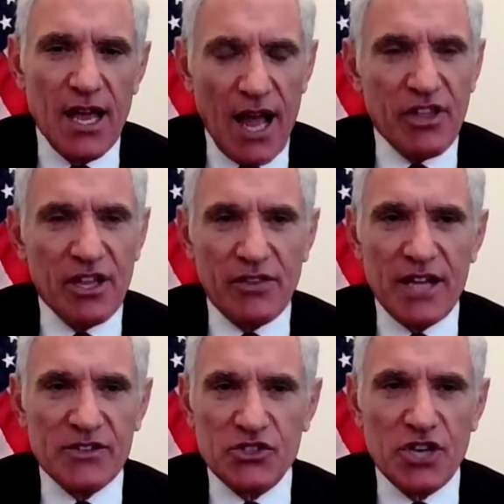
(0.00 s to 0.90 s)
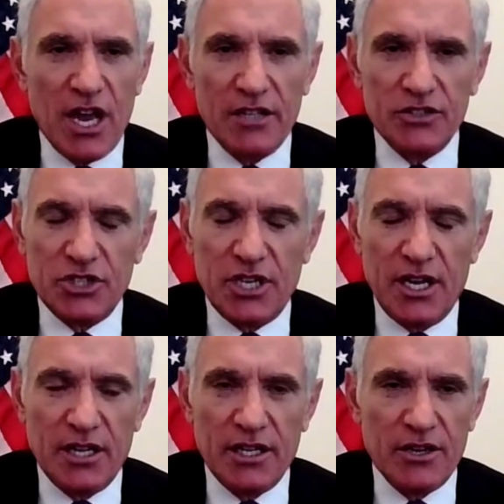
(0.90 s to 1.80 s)
I think that's changed,
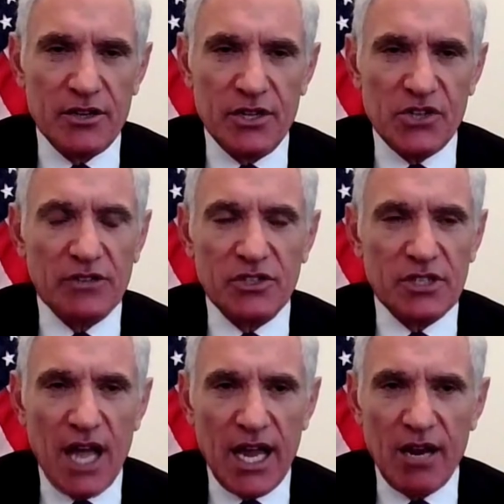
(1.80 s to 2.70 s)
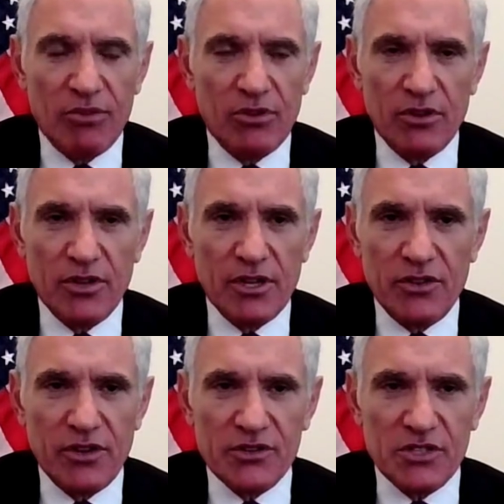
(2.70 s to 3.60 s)
and it's undeniable that
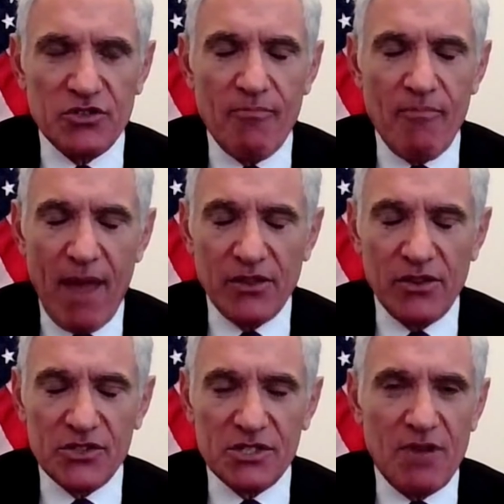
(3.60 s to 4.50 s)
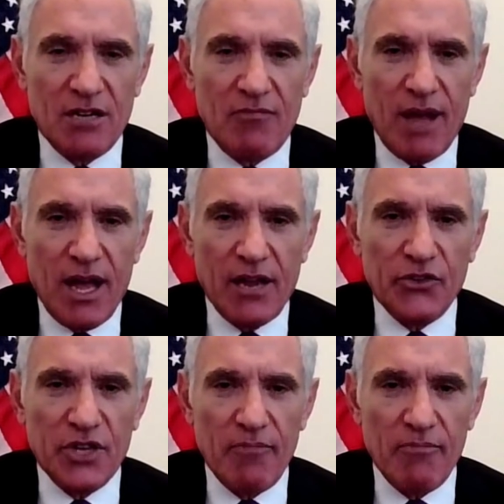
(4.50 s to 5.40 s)
there's a tremendous amount of bias
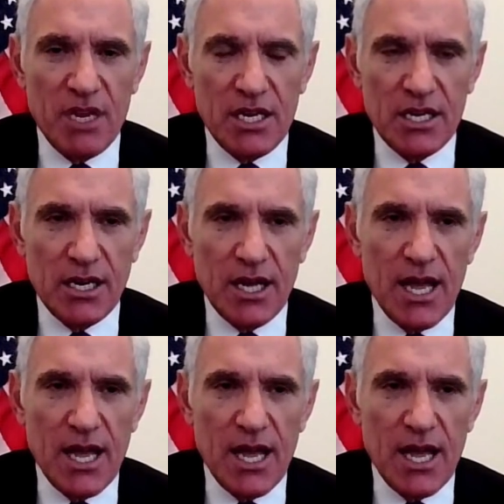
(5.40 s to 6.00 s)
in the media.